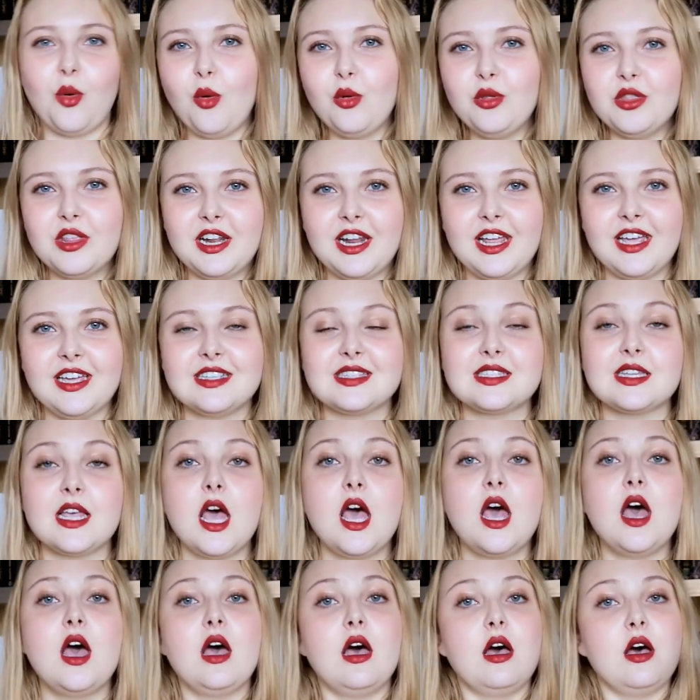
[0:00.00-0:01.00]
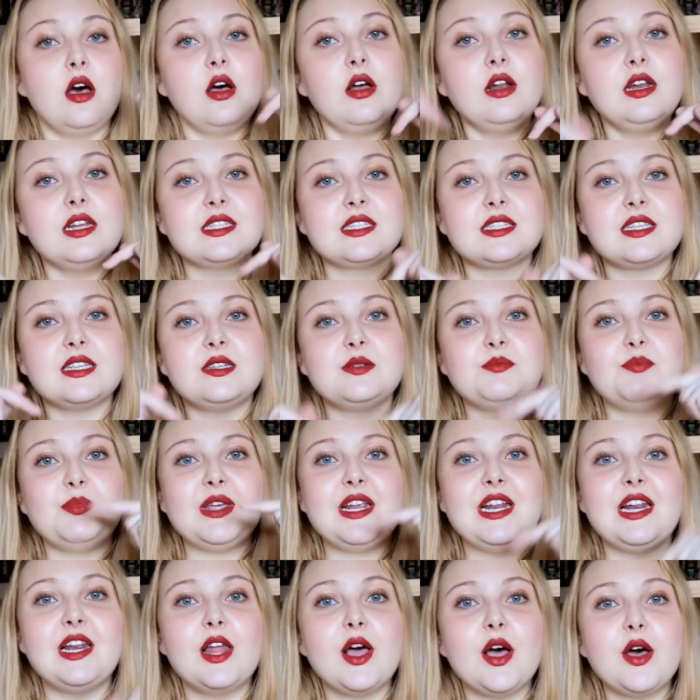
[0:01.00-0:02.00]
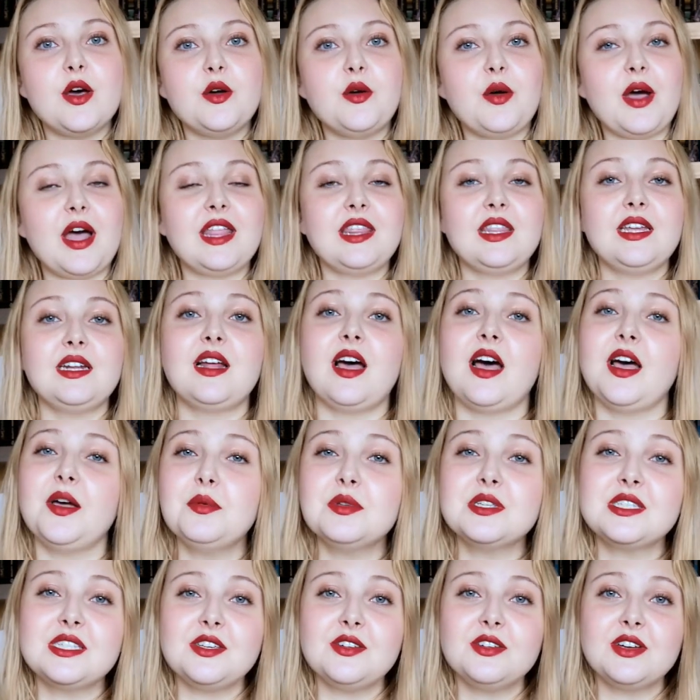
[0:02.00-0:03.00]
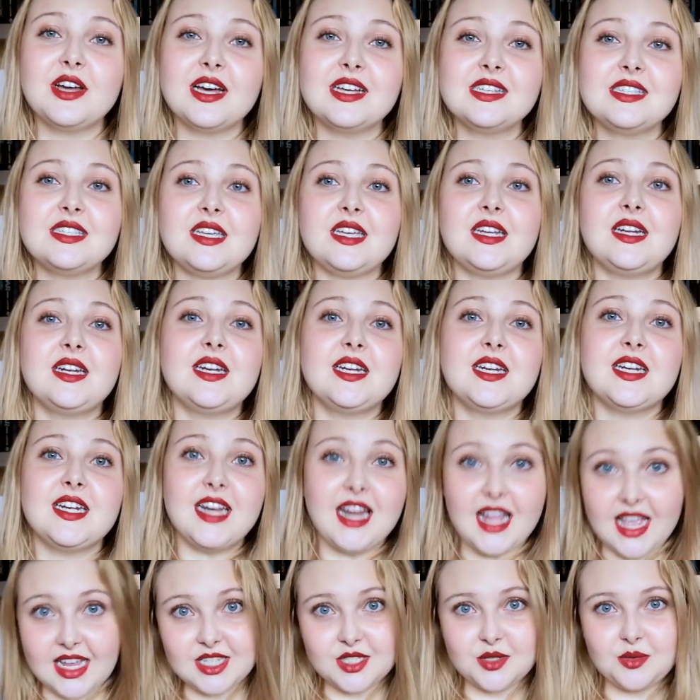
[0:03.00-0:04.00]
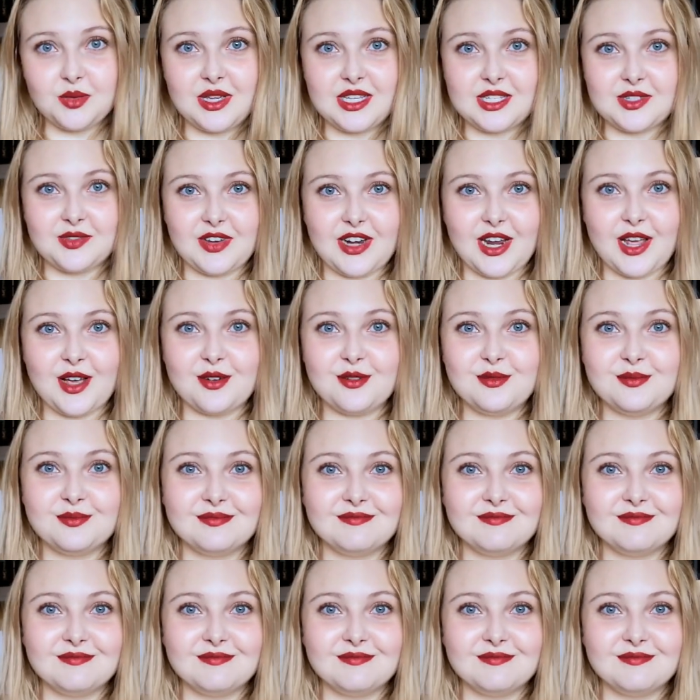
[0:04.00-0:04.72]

All the links are listed below. And then I will see you guys in next week's video.